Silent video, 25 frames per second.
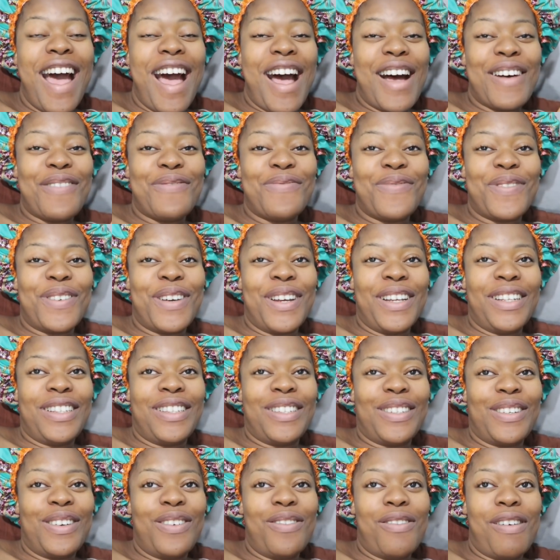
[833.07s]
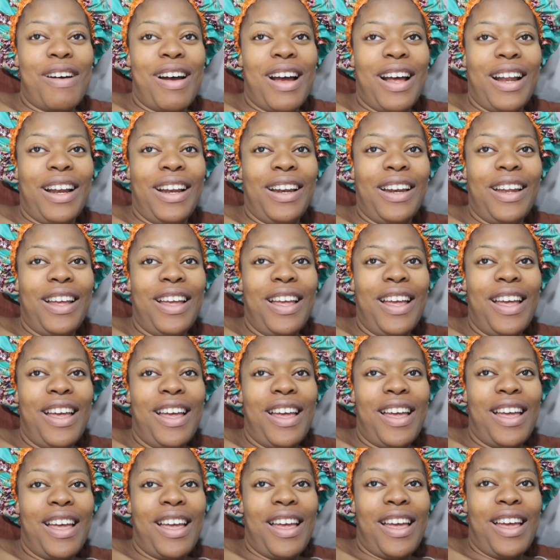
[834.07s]
I'm going to go and
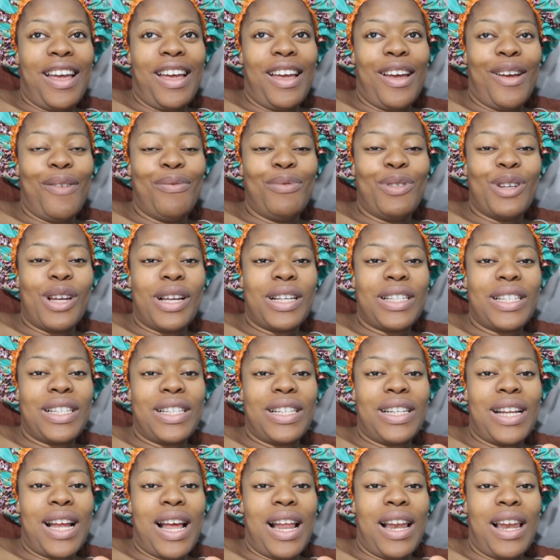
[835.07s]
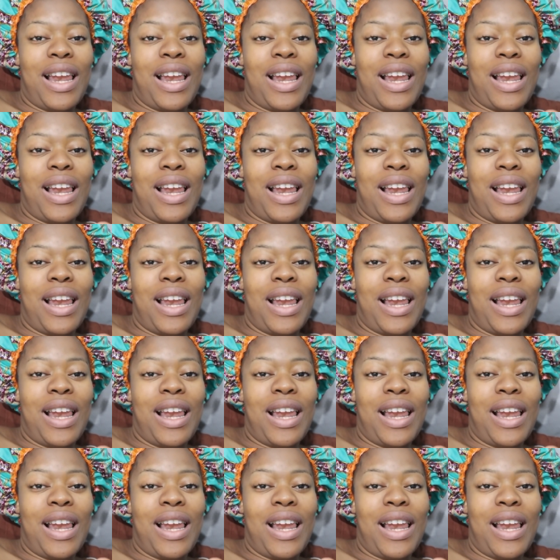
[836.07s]
just